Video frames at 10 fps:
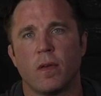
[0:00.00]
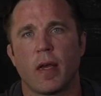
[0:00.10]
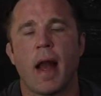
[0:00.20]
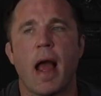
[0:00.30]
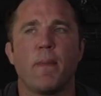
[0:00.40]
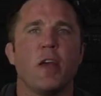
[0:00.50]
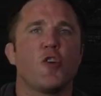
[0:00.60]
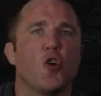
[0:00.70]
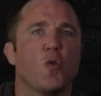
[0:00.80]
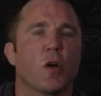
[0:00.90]
Can I
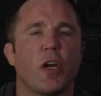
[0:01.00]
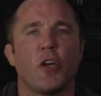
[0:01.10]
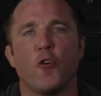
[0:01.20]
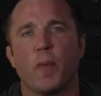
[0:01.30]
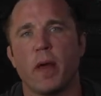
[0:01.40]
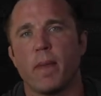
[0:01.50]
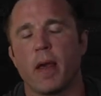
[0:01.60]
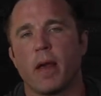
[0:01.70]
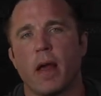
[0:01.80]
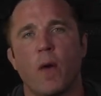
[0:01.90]
beat you or can you beat me?